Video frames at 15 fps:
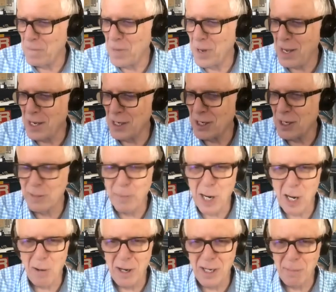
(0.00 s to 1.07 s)
it's
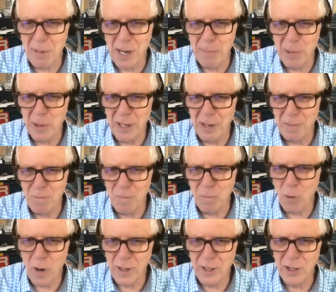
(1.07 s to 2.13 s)
inspiring to people that
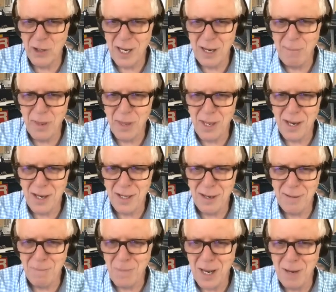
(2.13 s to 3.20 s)
want the same thing
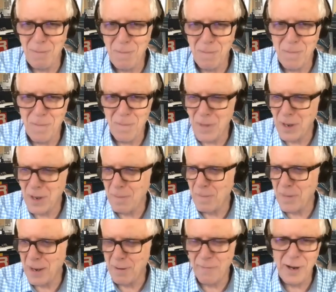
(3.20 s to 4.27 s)

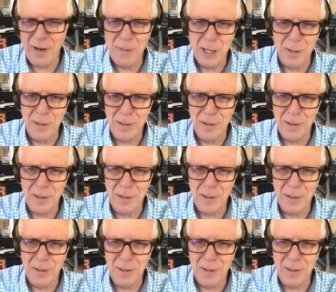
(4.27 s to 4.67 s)
that are female.